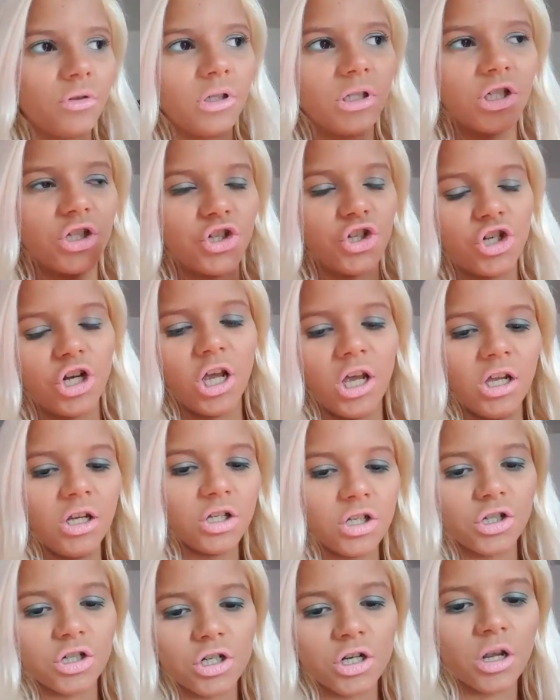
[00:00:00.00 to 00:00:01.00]
it
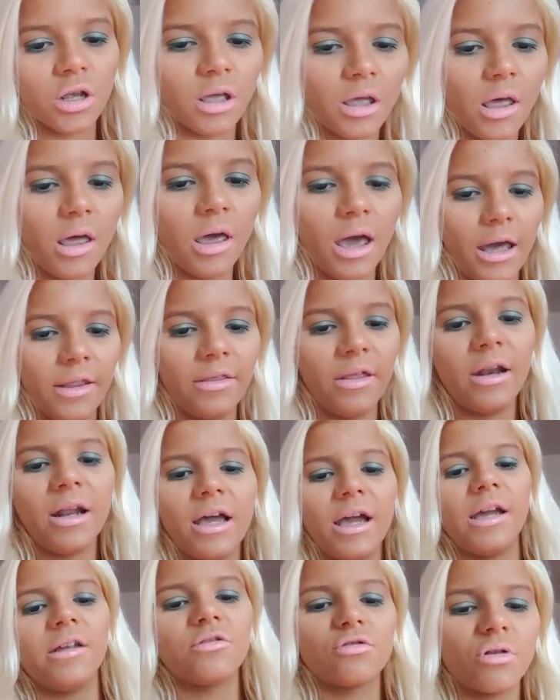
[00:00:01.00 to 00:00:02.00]
changed and then
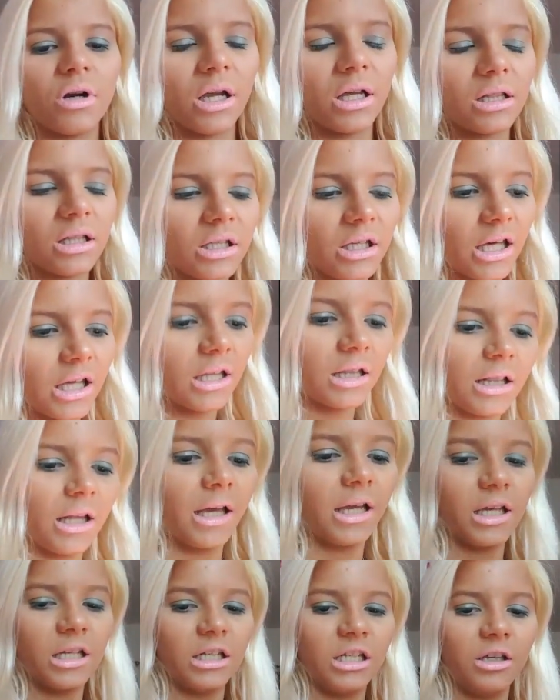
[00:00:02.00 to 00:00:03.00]
I directly get
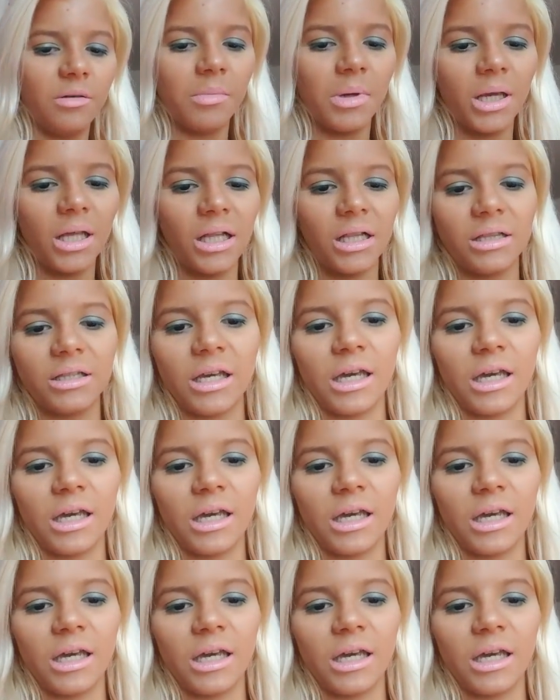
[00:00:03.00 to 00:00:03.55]
like an email